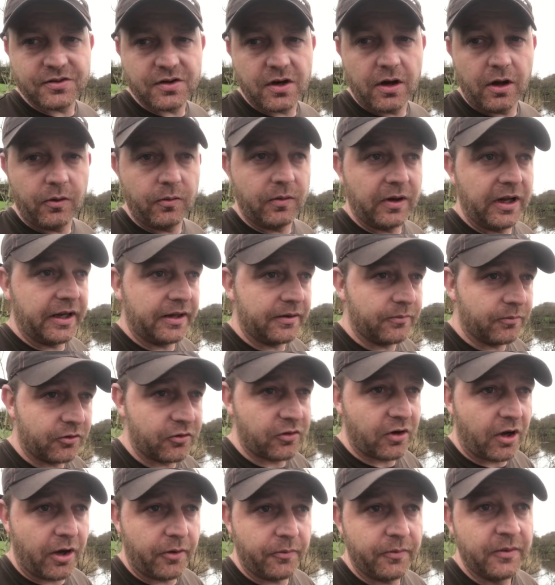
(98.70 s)
slowly.
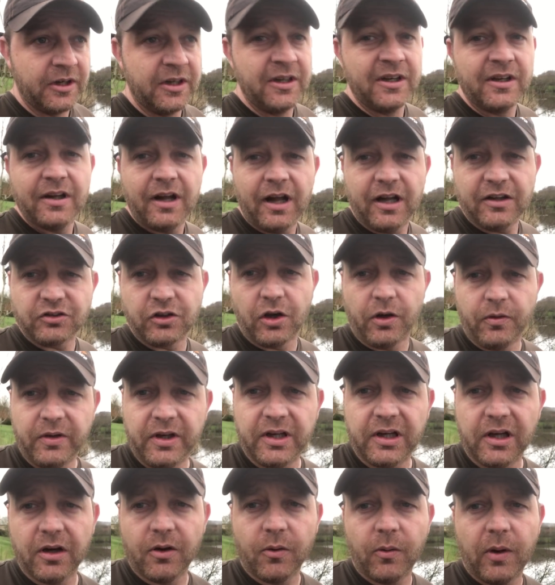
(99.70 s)
So that's
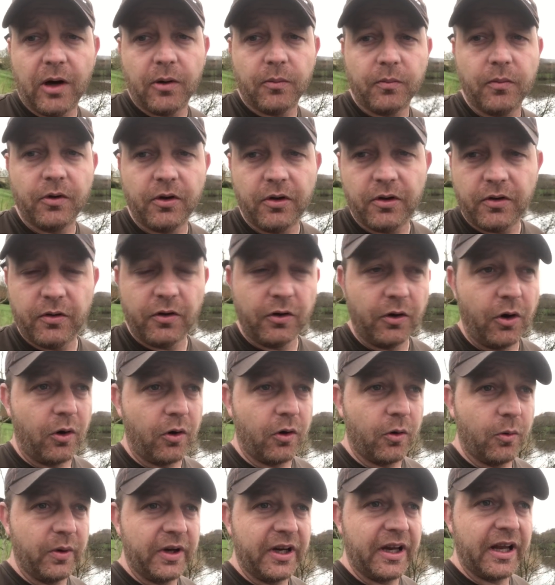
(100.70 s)
only going to help the
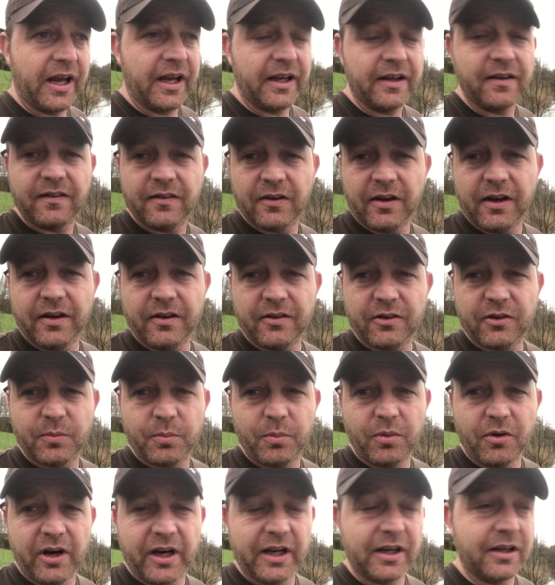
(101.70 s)
longer we get into
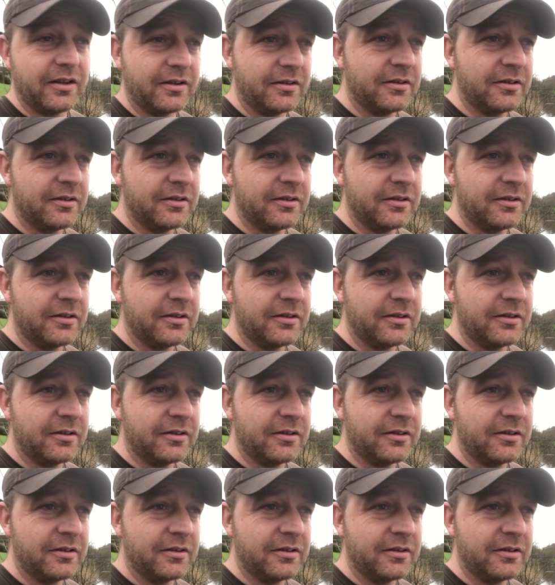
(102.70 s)
spring,